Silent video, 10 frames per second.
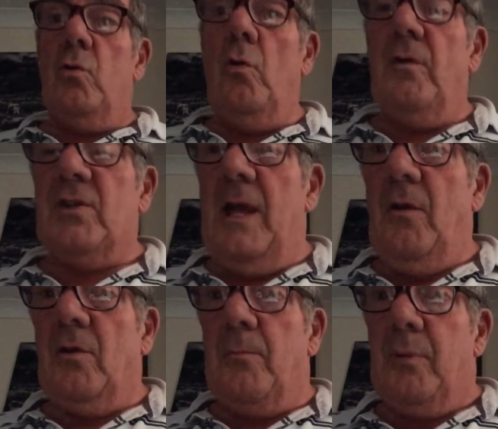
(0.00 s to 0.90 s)
all this out
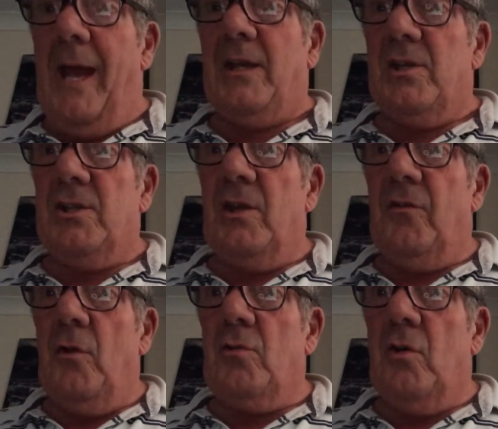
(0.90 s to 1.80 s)
and I practiced it a
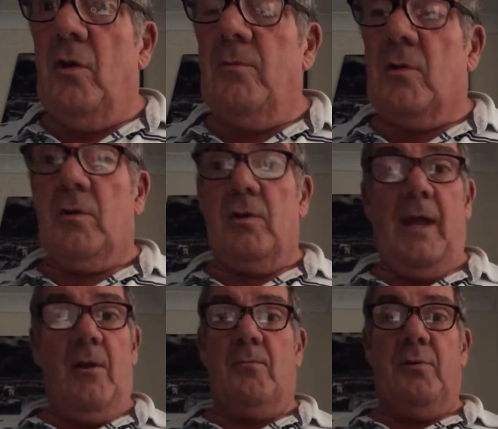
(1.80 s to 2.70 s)
few times and I got it
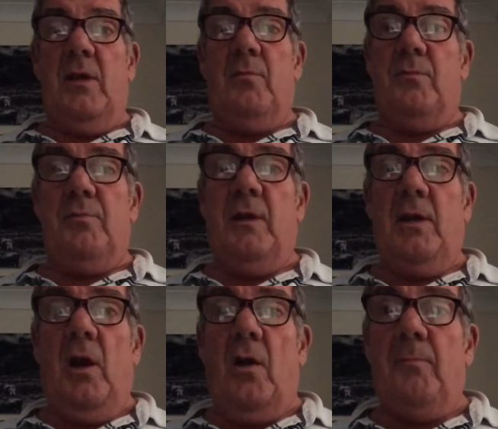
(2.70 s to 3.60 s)
down pretty
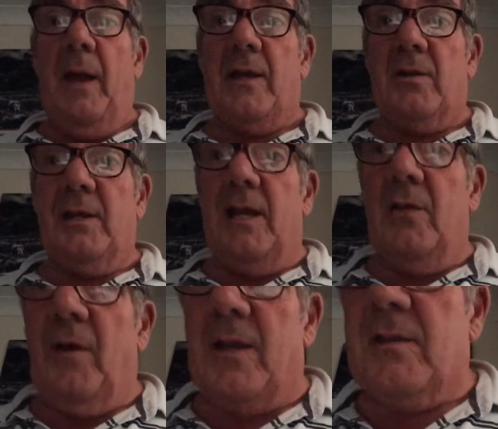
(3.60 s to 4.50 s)
darn pat, I'll tell
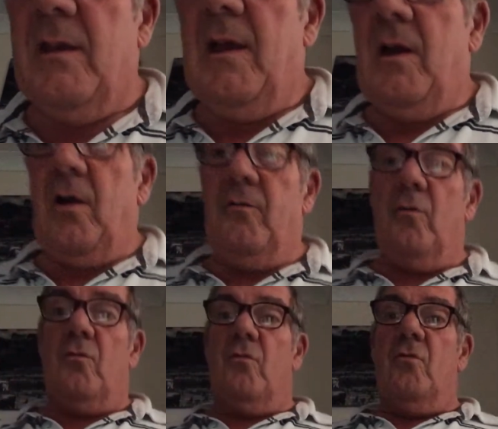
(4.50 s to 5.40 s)
you that. I
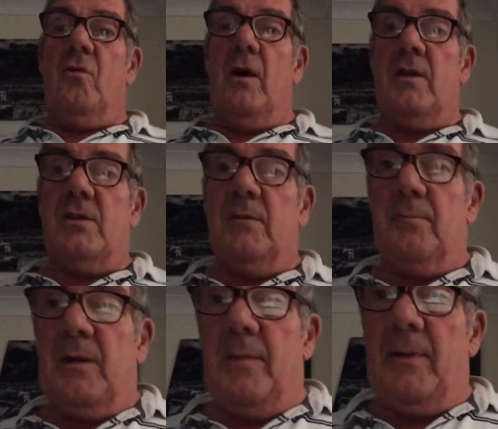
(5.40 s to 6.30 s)
thought, right, you're
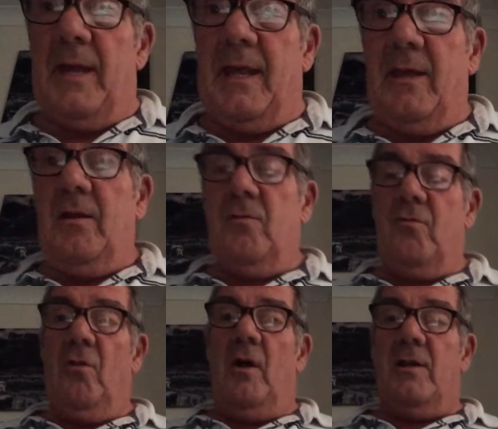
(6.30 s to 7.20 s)
blimmining,
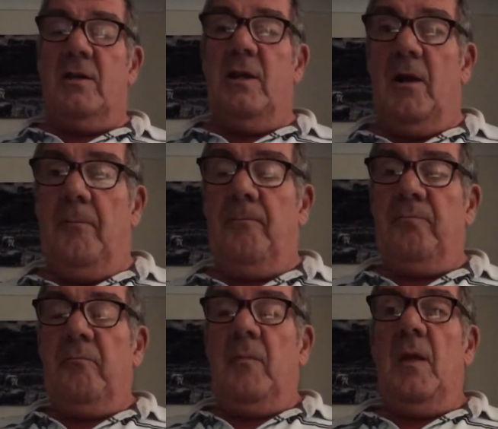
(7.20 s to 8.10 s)
right, you know.
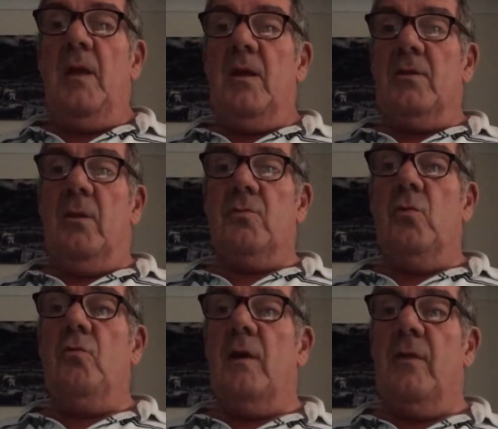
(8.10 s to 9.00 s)
So I was
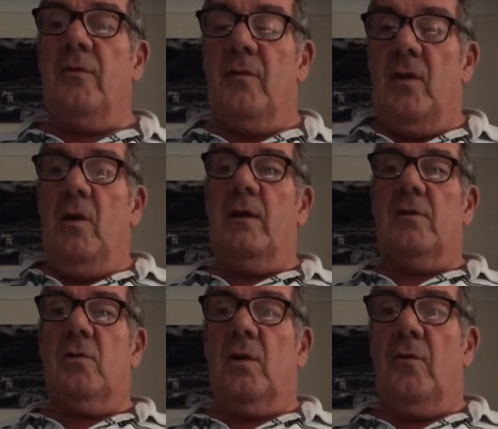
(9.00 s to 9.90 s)
all ready for the night, I
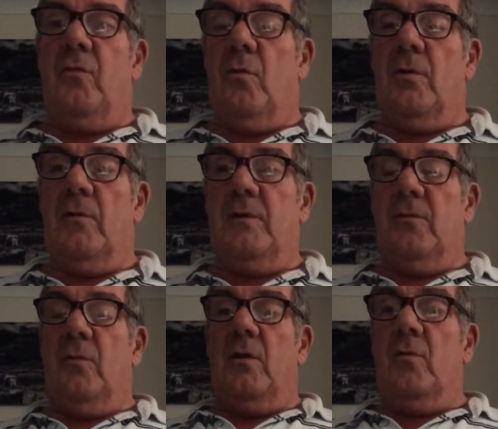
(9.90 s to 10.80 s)
was looking forward to this, I
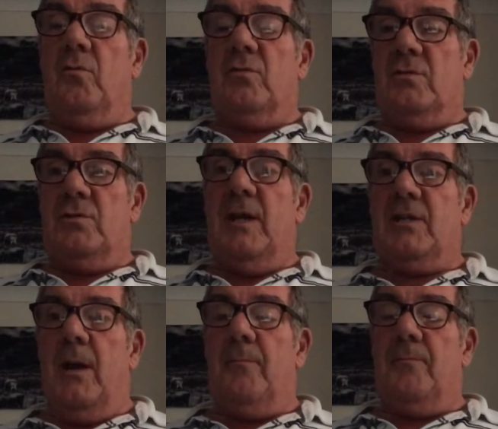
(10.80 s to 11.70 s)
thought I was all
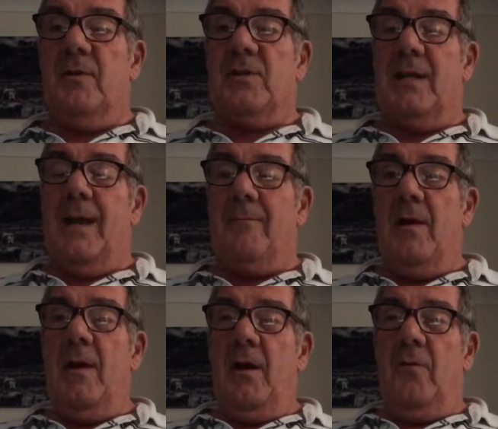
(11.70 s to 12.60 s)
set up, this and that.
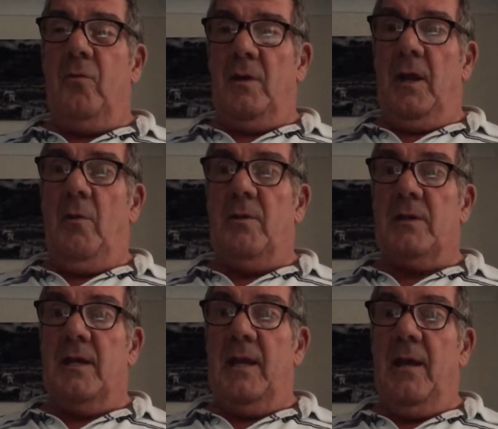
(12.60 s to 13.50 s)
I thought, I know
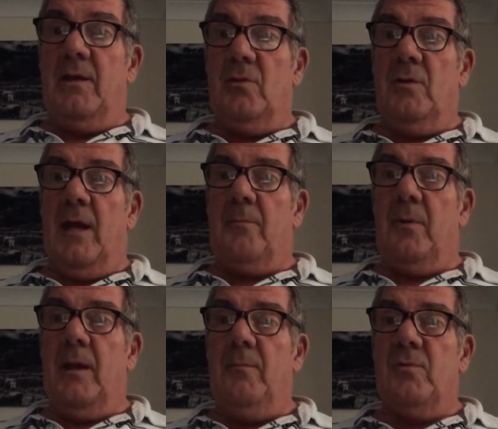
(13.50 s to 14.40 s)
he's in there, he's on that
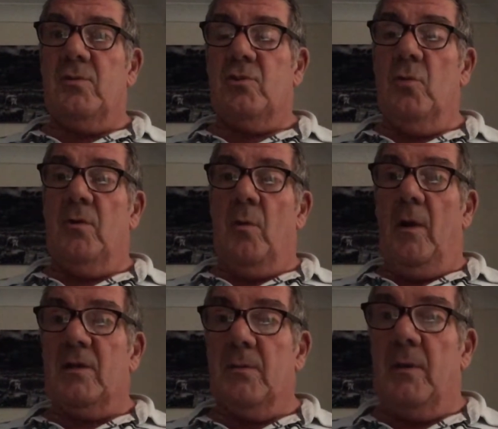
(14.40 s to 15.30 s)
beam, chewing
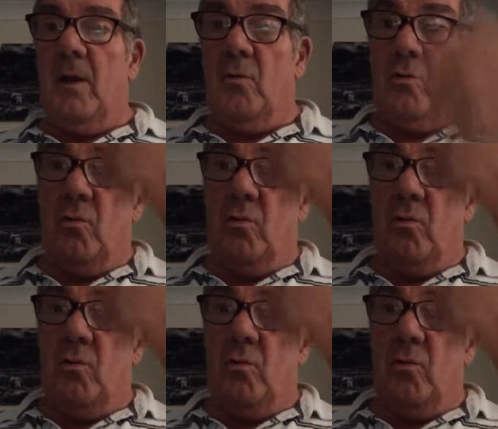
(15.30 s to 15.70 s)
away at some of the old